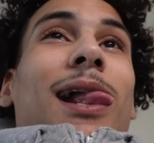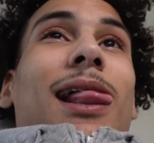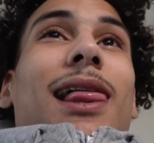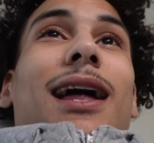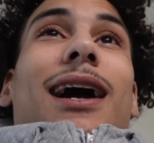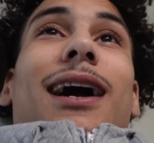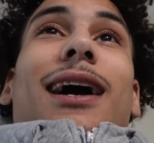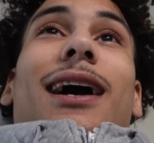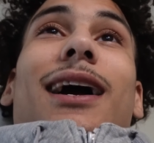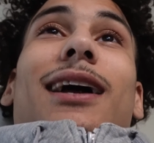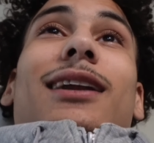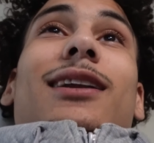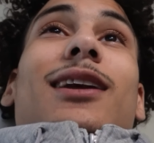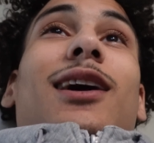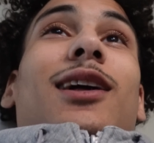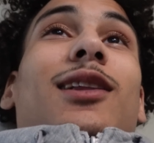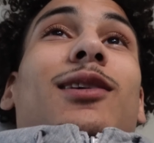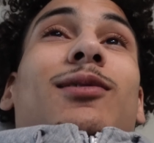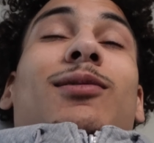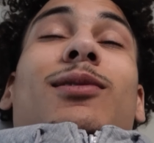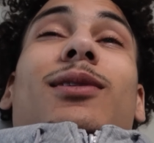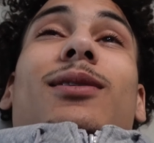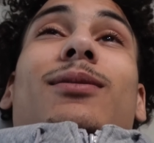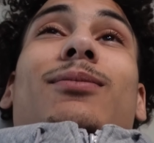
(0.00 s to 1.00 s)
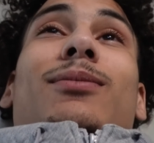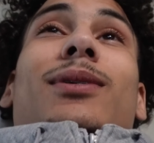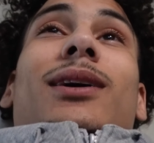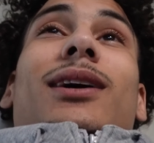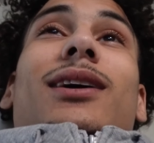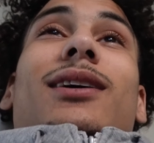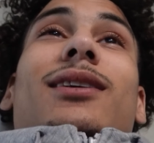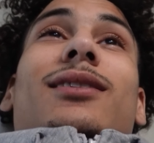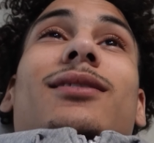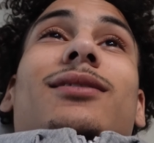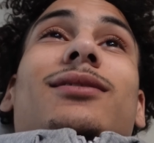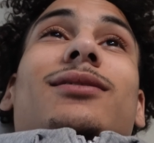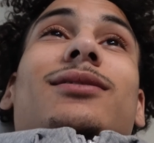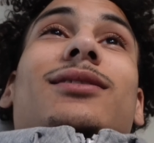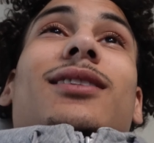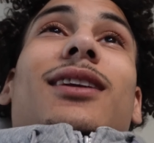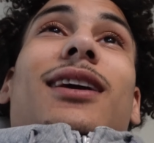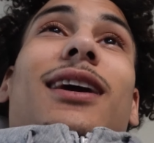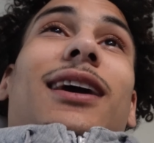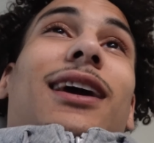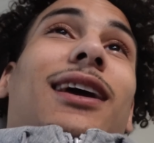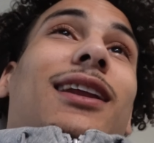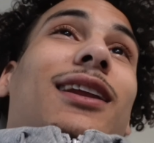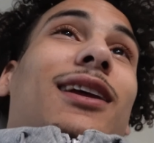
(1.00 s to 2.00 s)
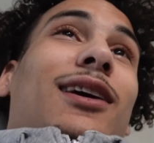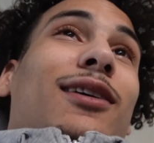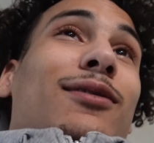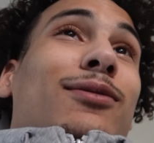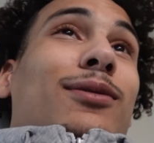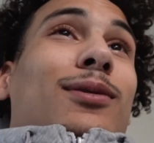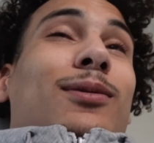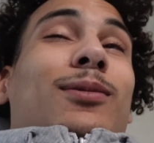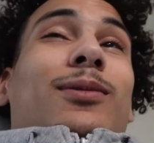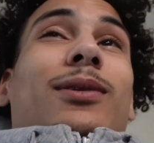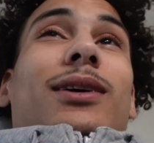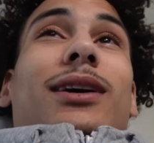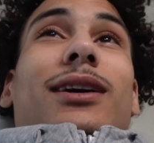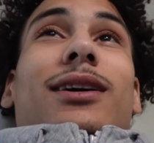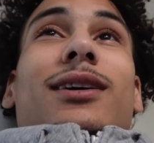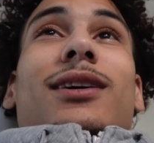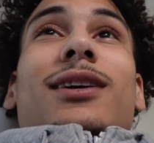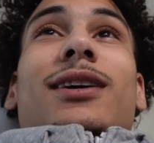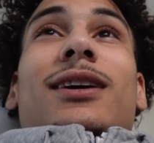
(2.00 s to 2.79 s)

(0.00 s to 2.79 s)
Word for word: I got another one, bro. It hit different when